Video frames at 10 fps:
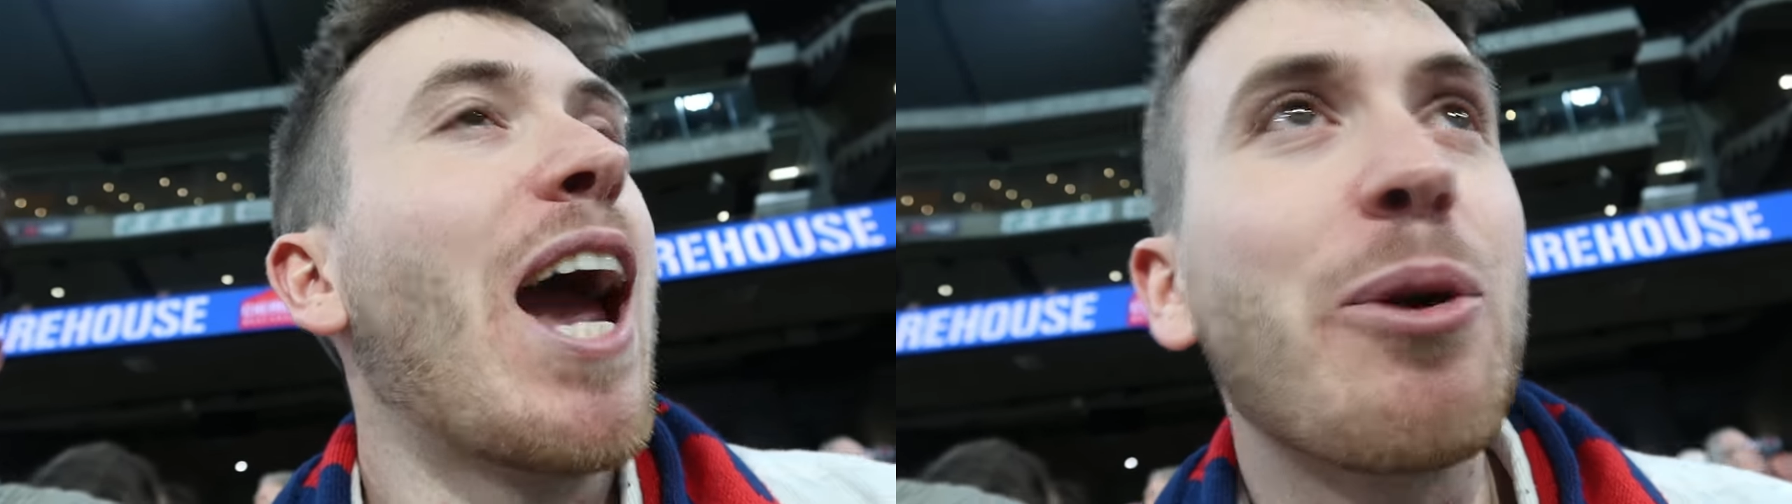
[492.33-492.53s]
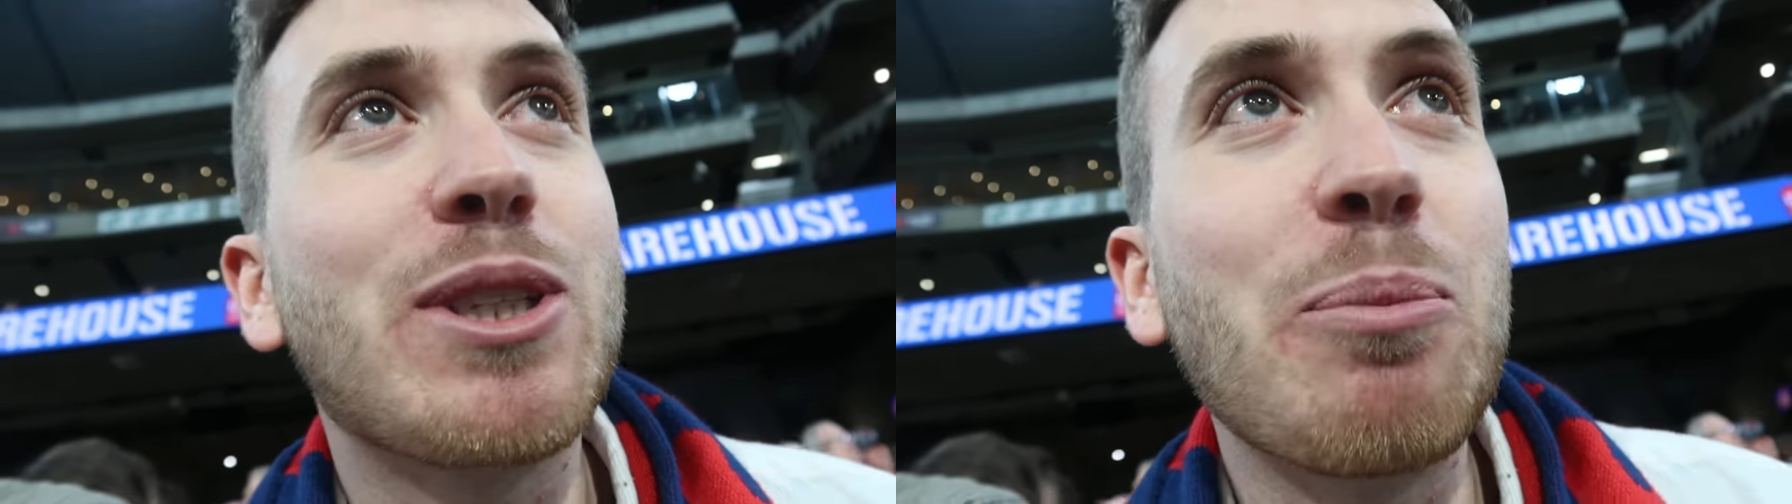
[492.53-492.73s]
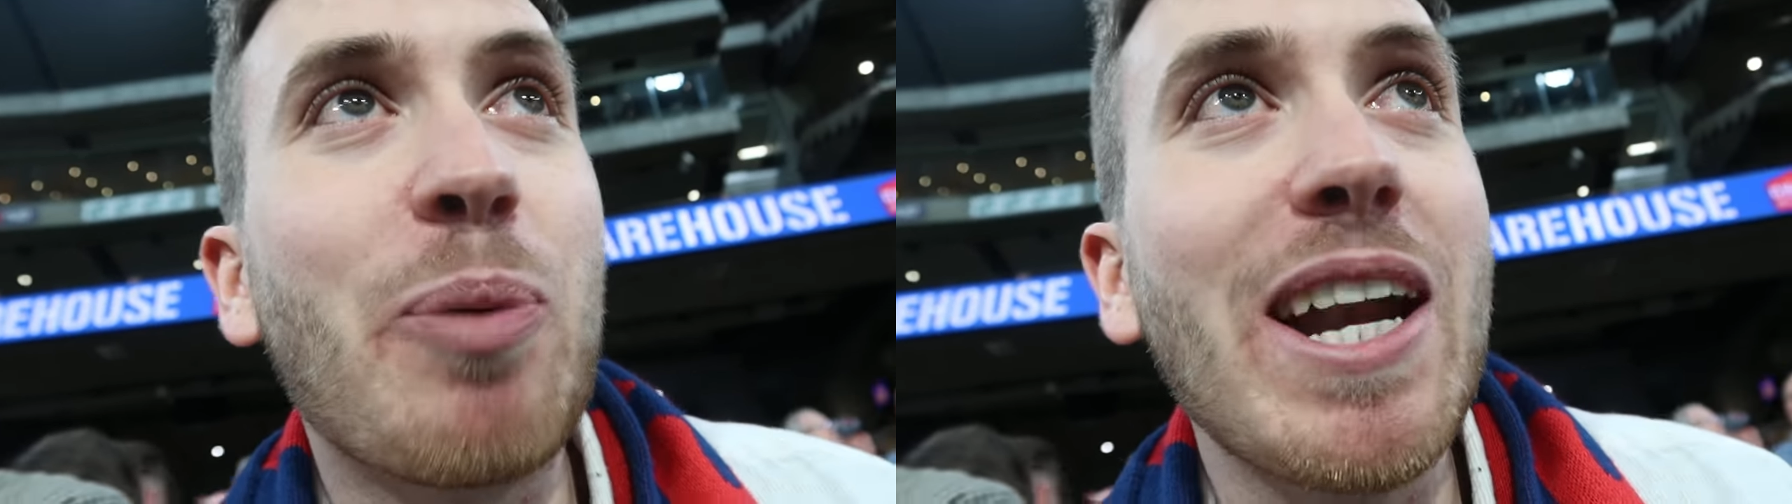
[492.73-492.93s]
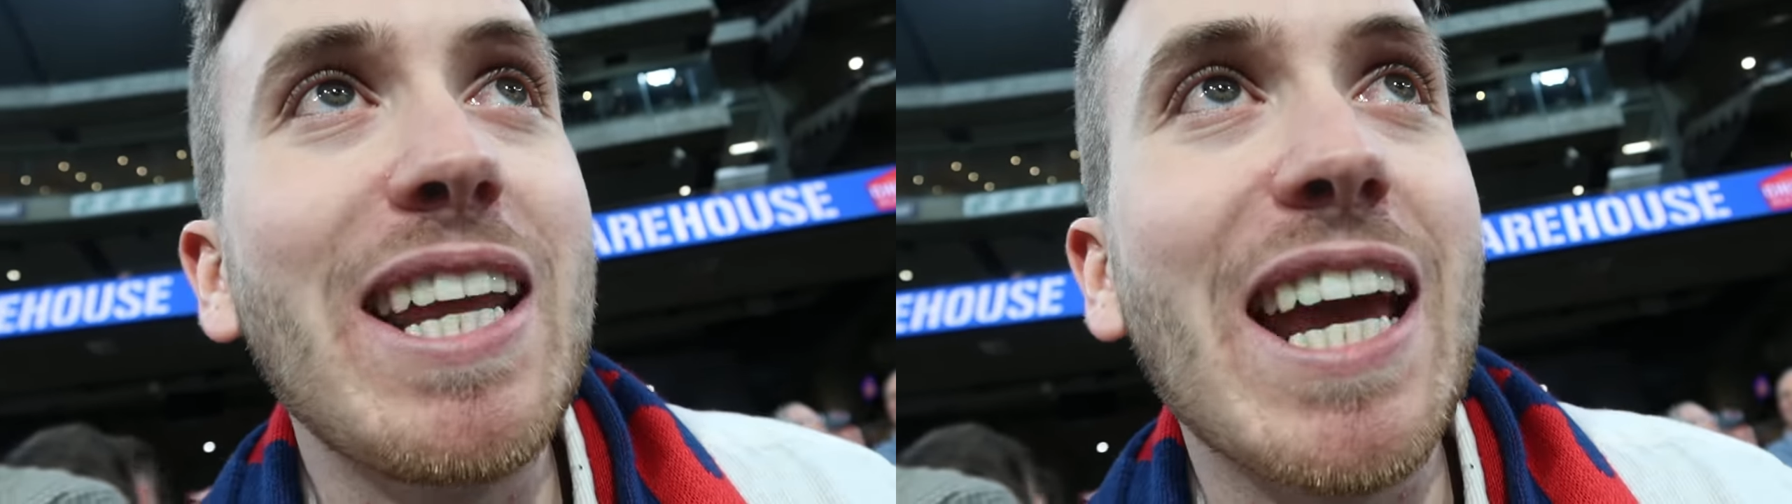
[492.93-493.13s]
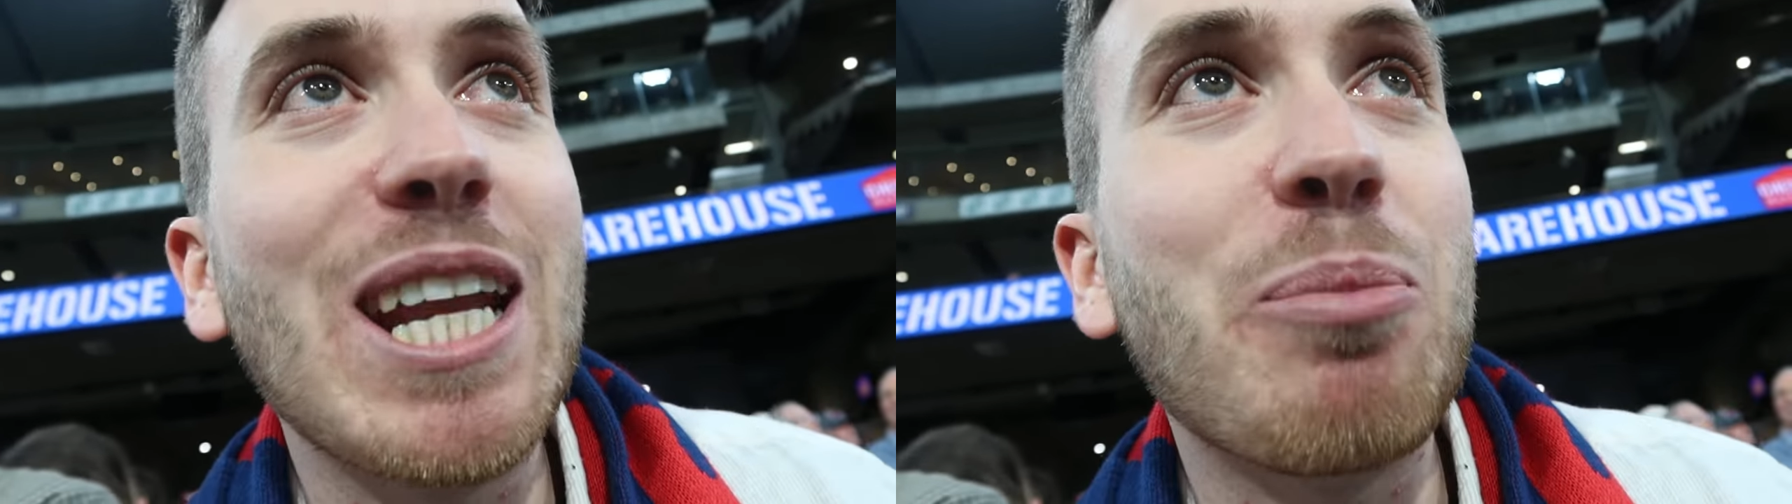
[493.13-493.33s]
Harrison
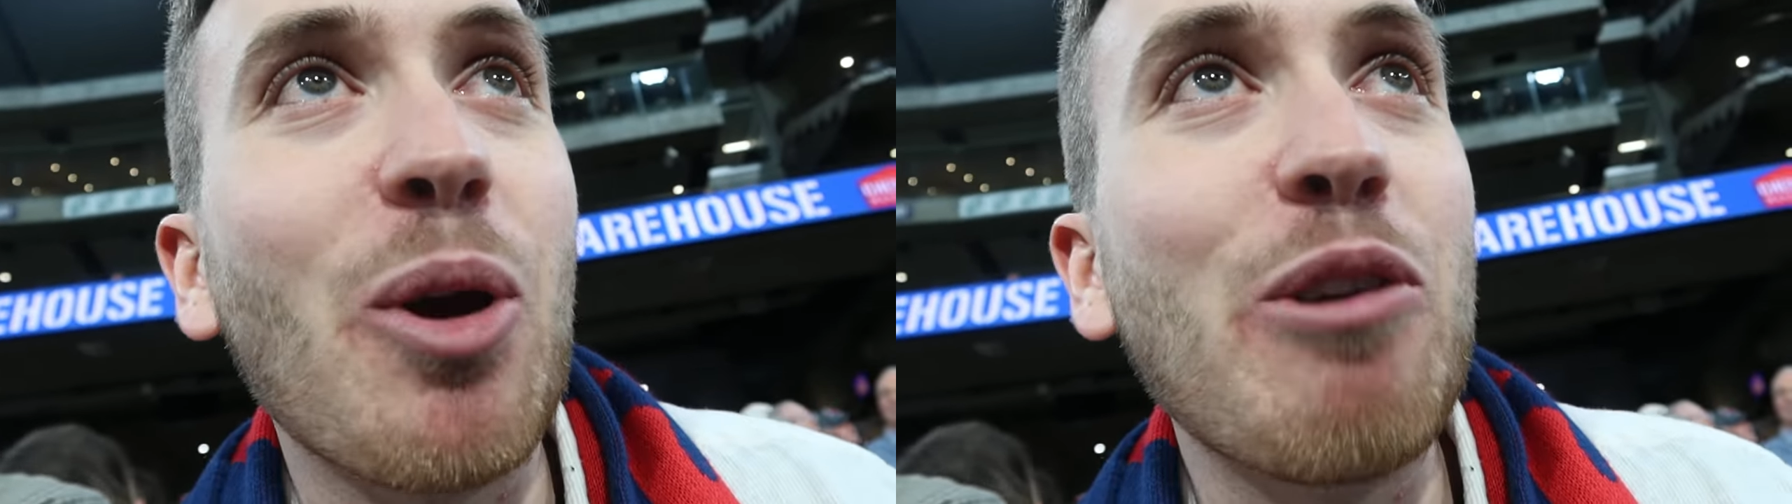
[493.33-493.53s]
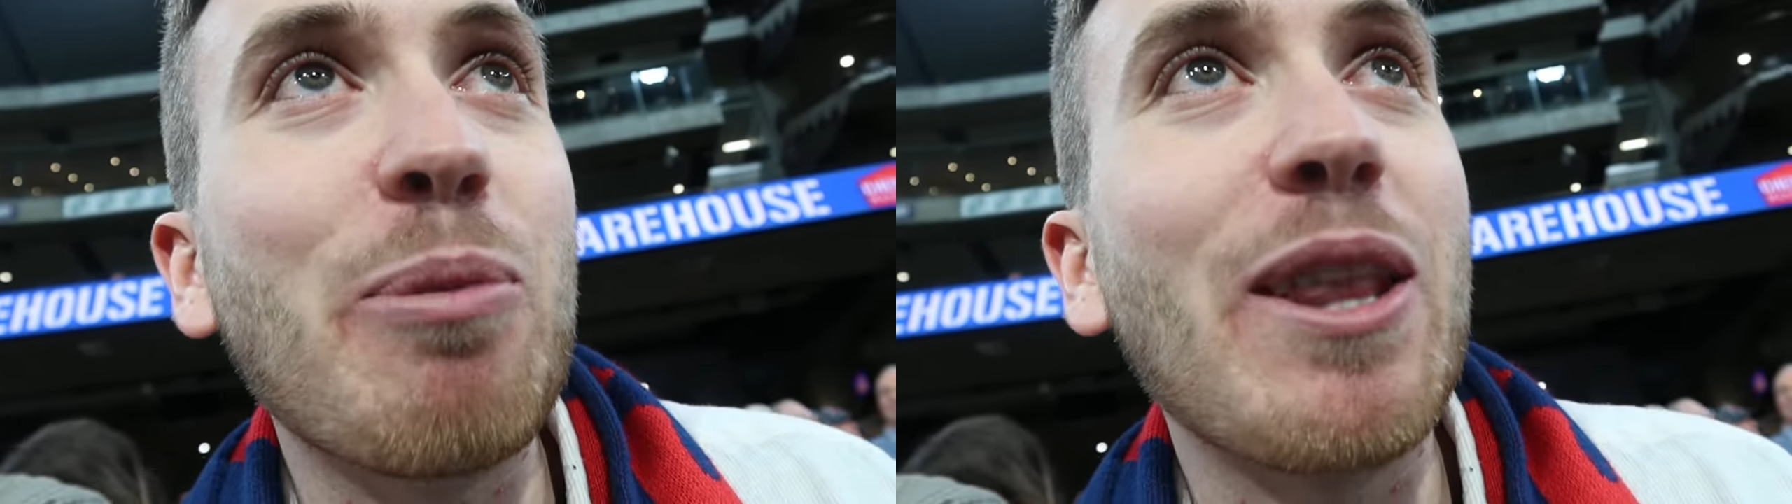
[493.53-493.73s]
Petty getting booed